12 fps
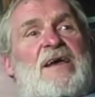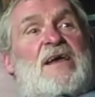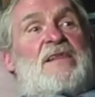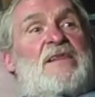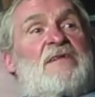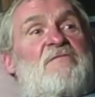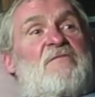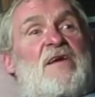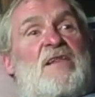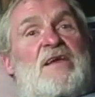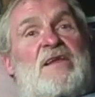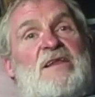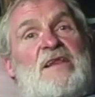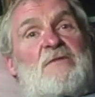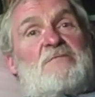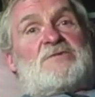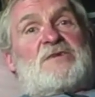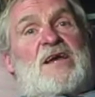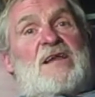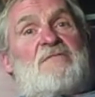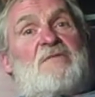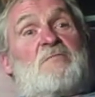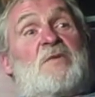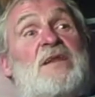And then he fell in, and that was the end
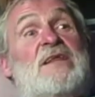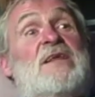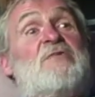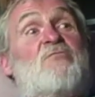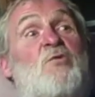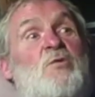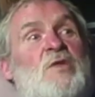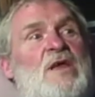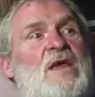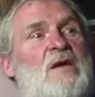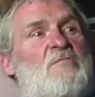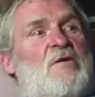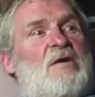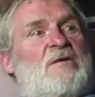of it, but he didn't ruin the camera.